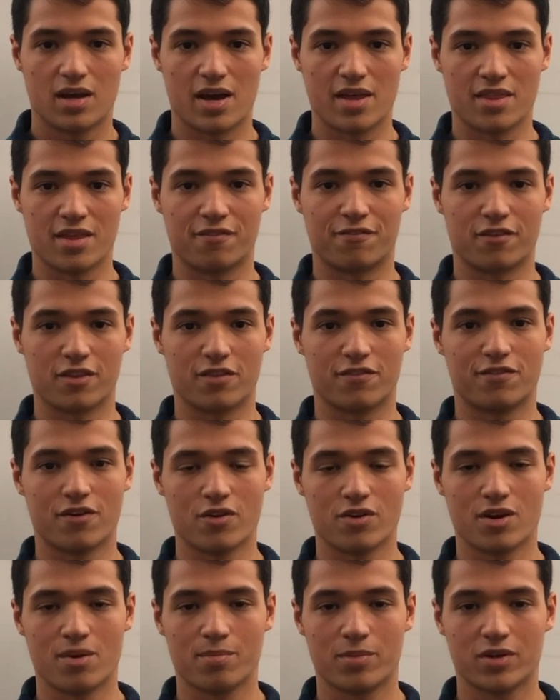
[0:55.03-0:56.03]
And then for the
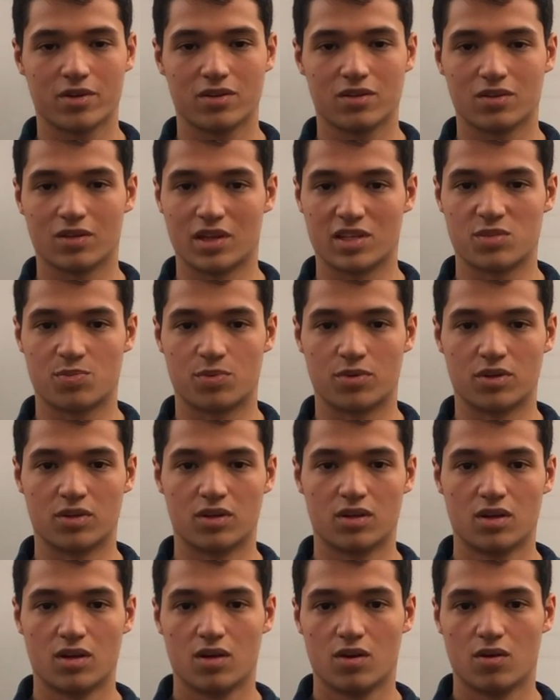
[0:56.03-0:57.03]
phone number, let's put